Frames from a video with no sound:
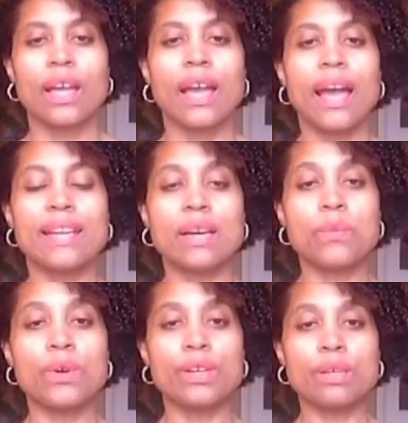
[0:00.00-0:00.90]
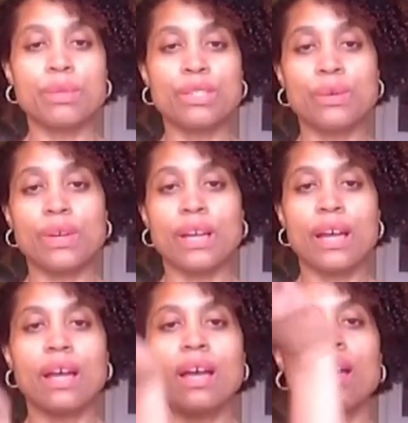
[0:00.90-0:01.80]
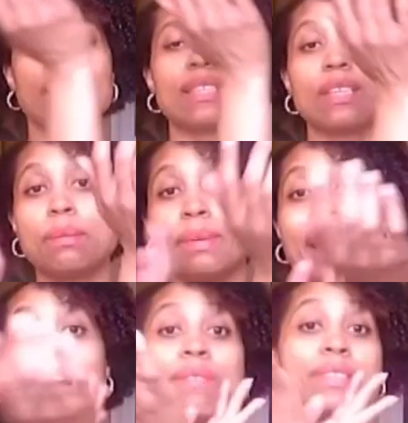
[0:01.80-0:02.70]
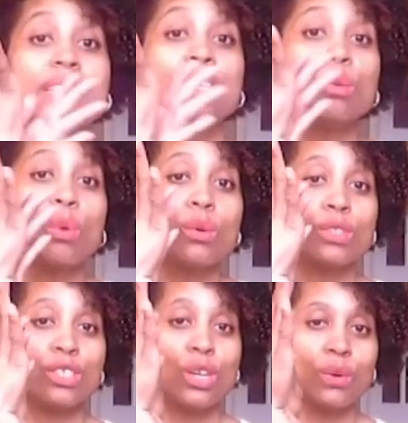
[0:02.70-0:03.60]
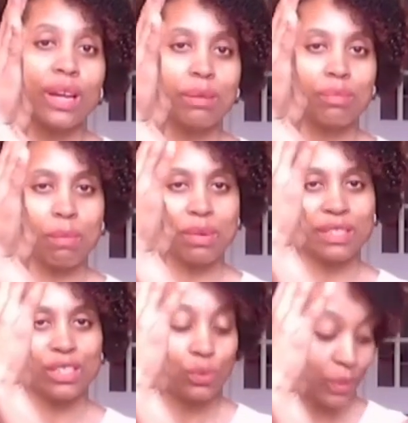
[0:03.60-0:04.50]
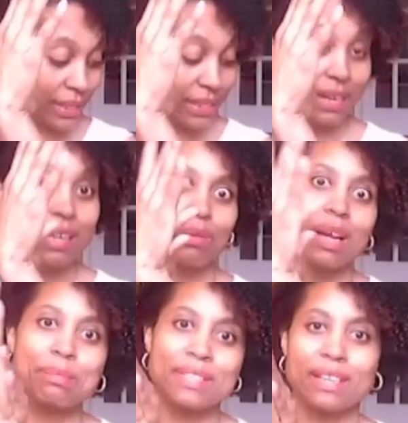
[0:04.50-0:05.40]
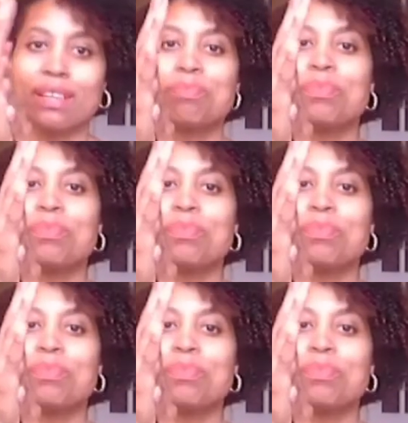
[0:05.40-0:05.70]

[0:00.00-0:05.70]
And then we're going to be doing, it's going to be half. It's eagle pose in yoga, but since we're sitting, I'm sitting,